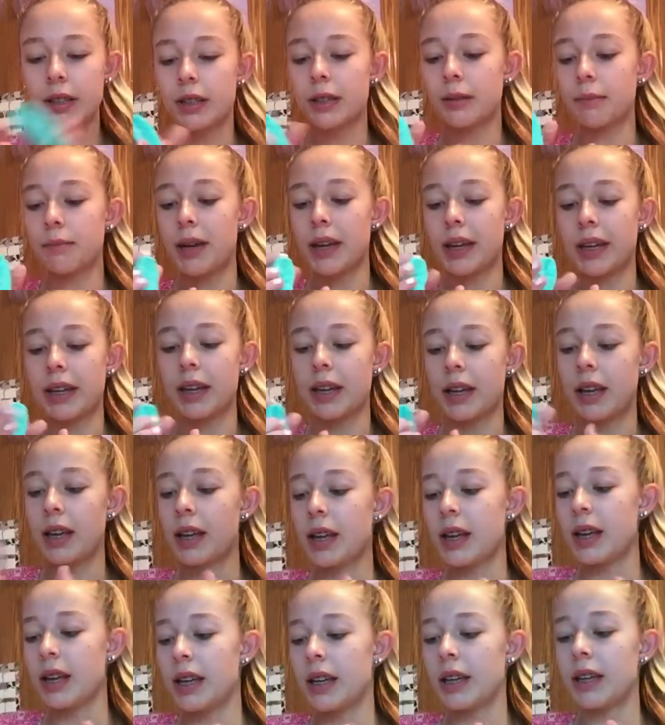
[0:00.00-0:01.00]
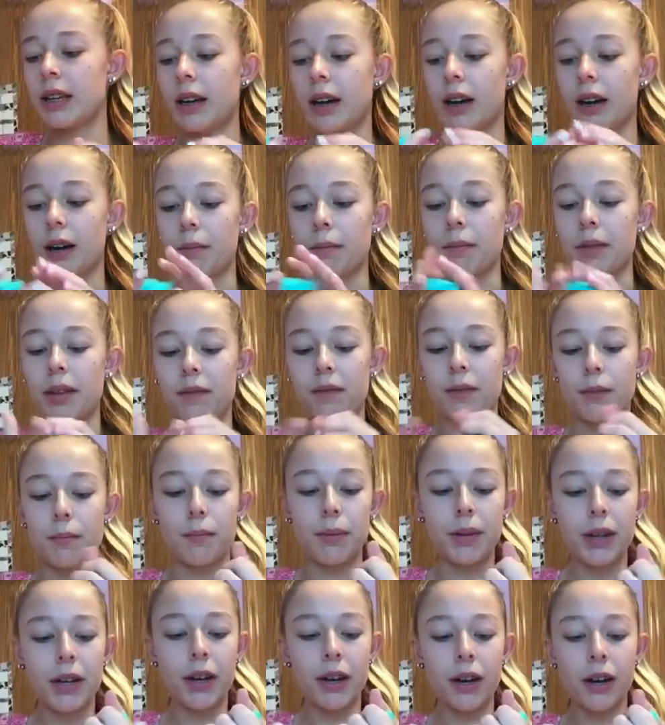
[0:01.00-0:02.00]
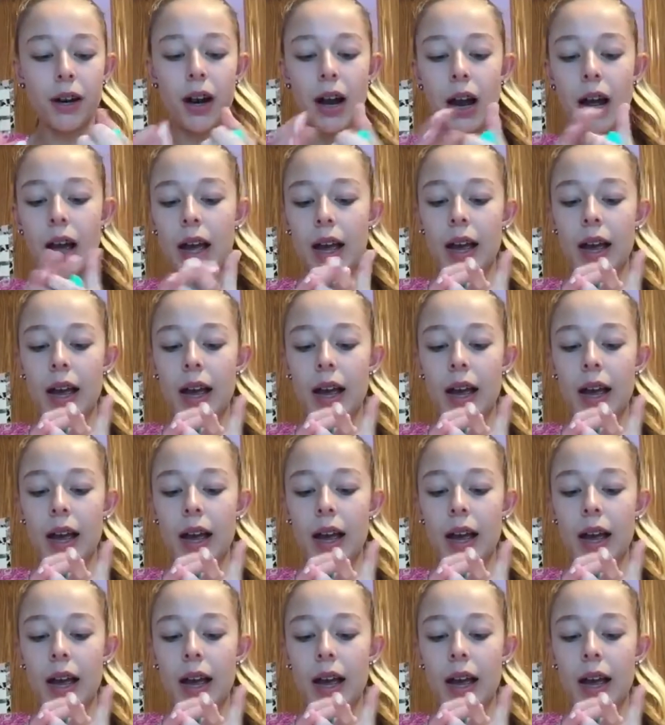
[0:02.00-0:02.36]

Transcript: to make it even bigger.